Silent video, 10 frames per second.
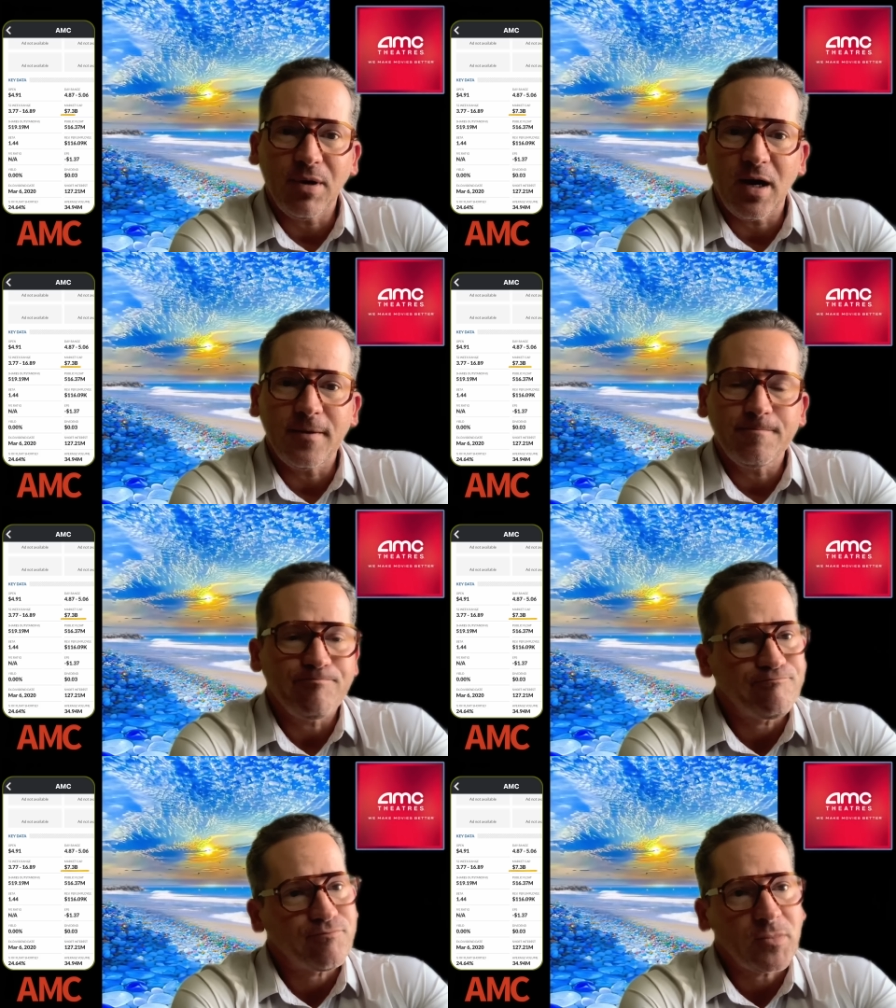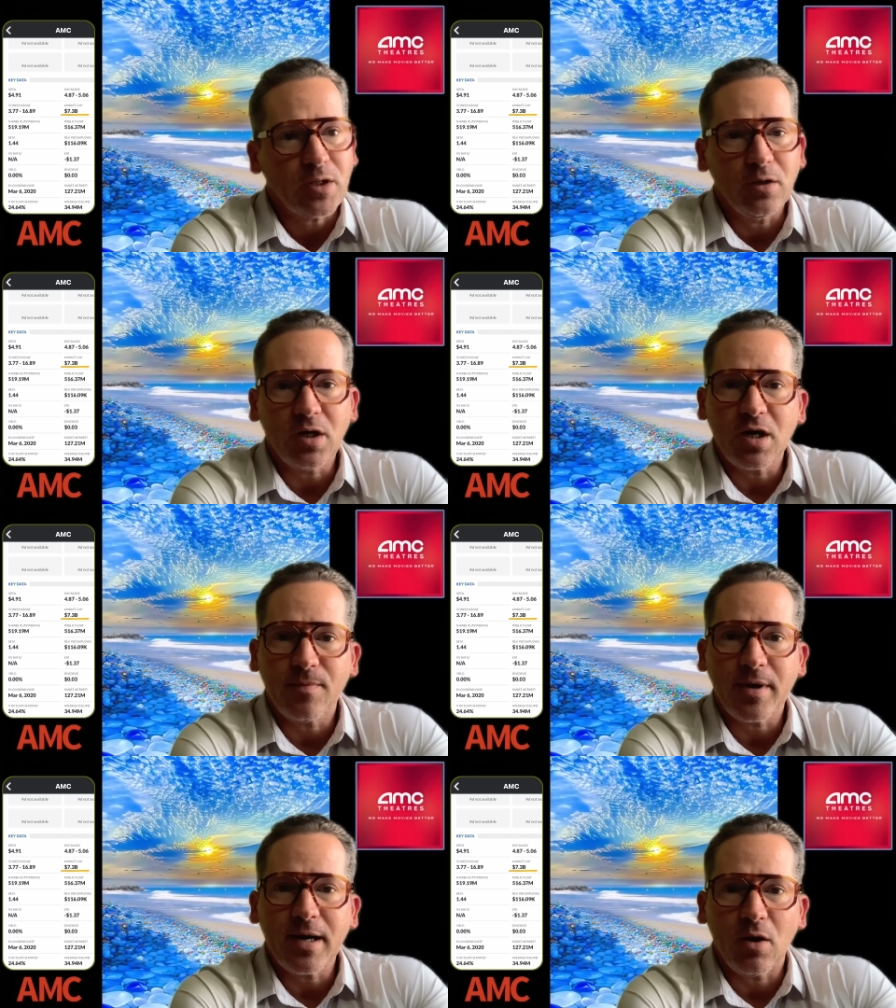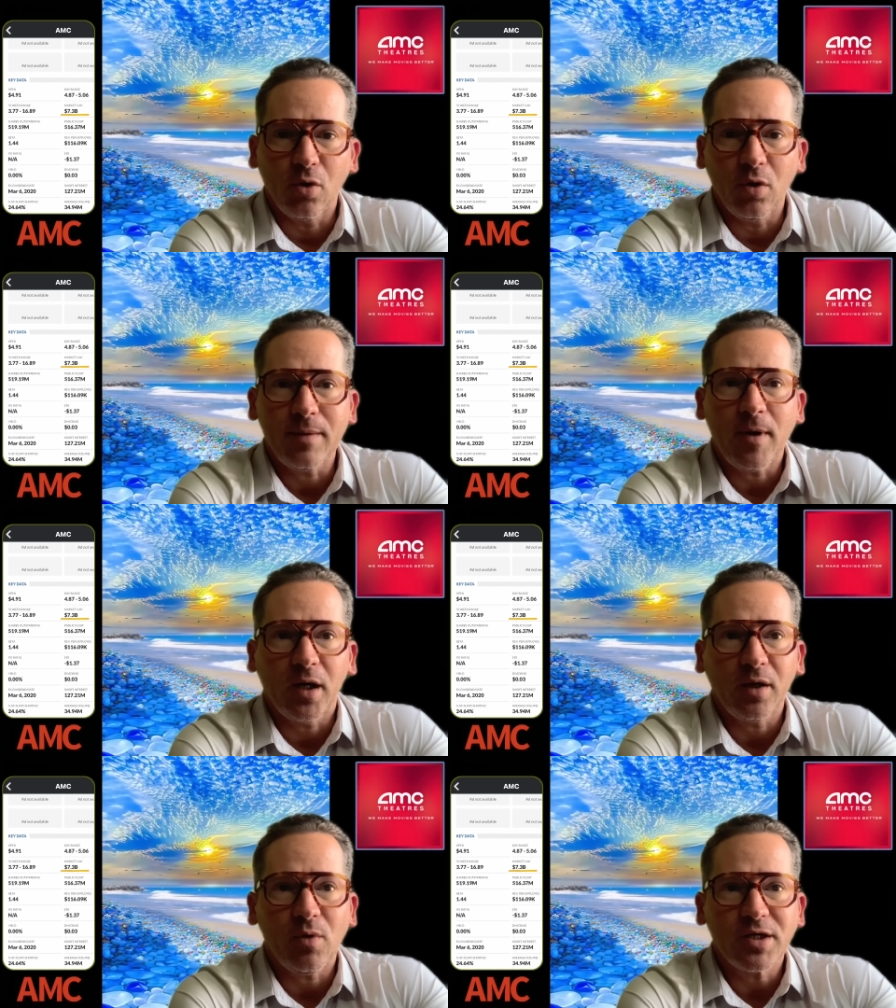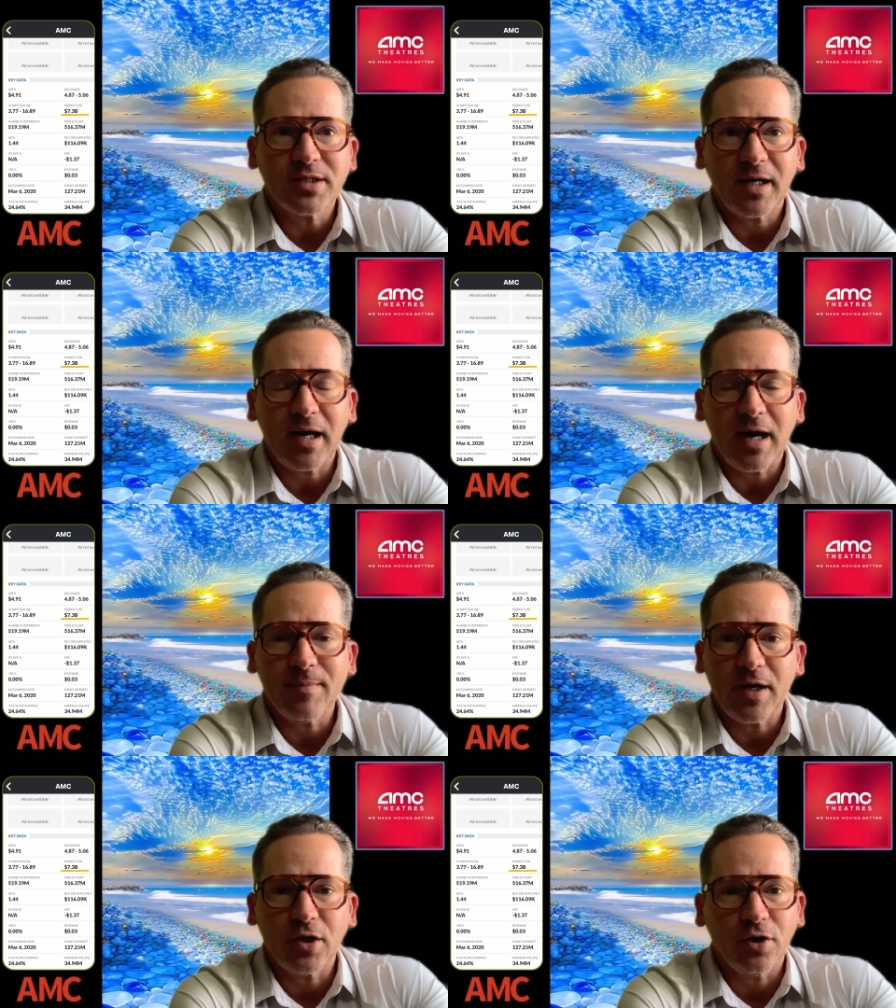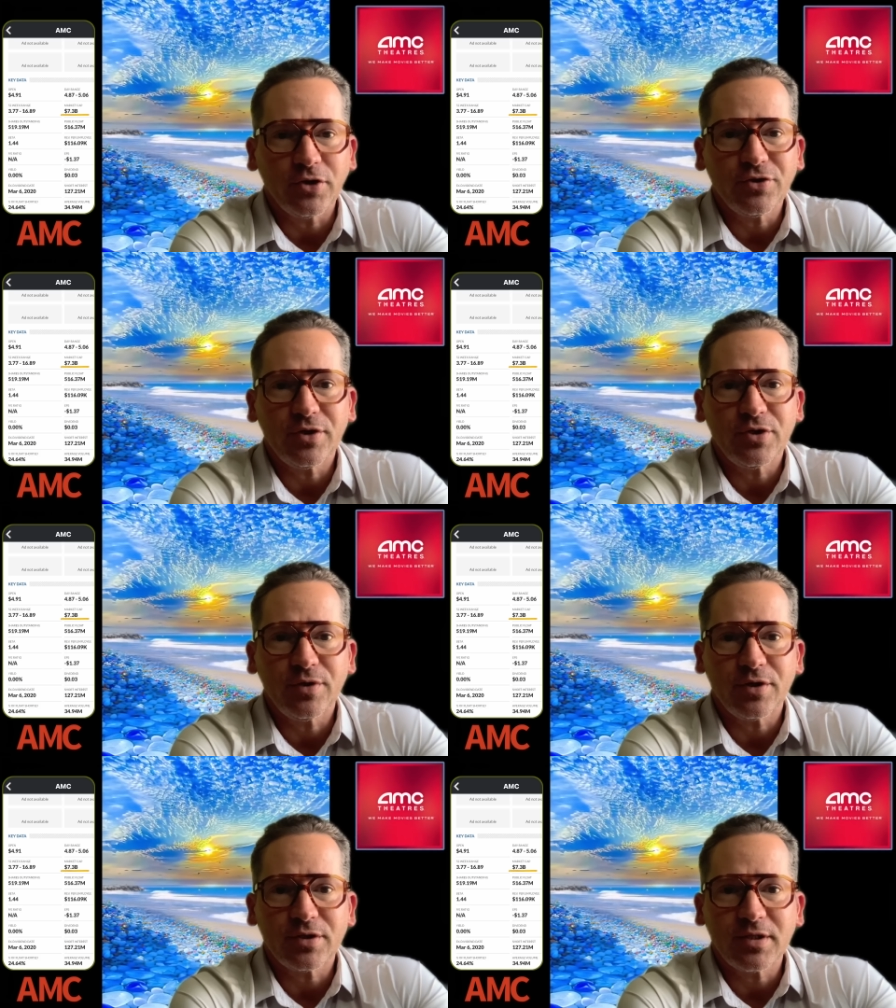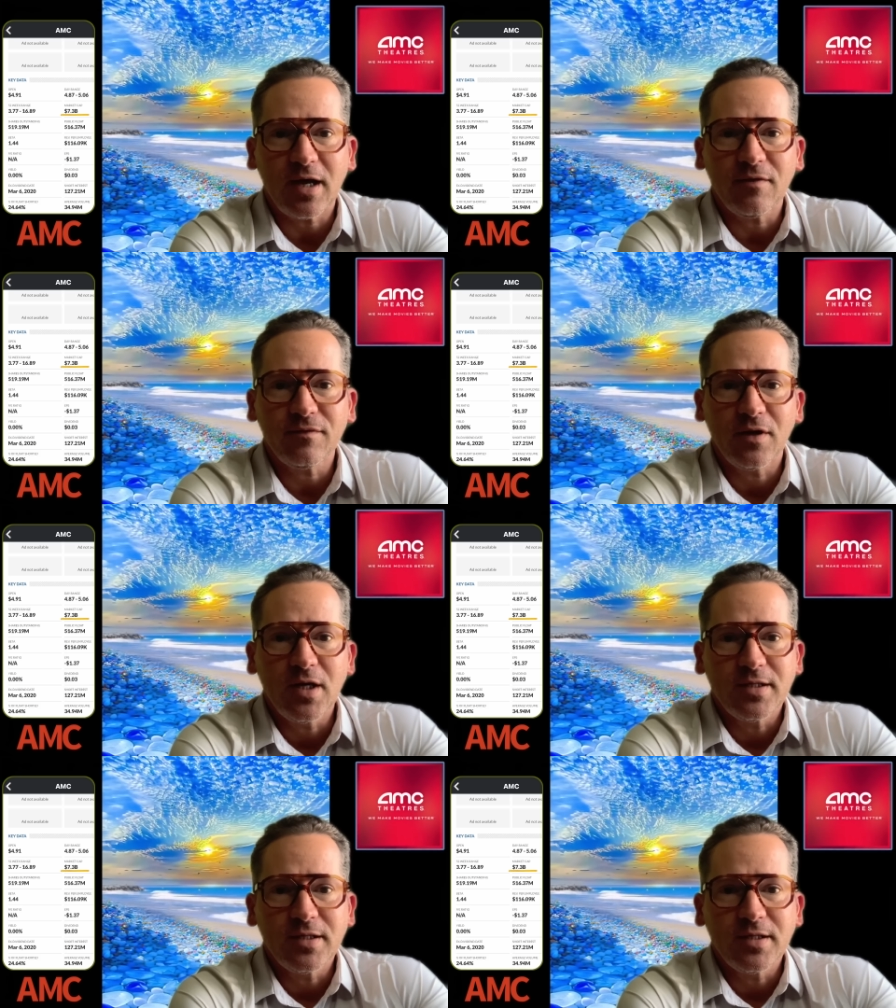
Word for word: But look it up right now. Go on marketwatch.com. I encourage you to do it yourself.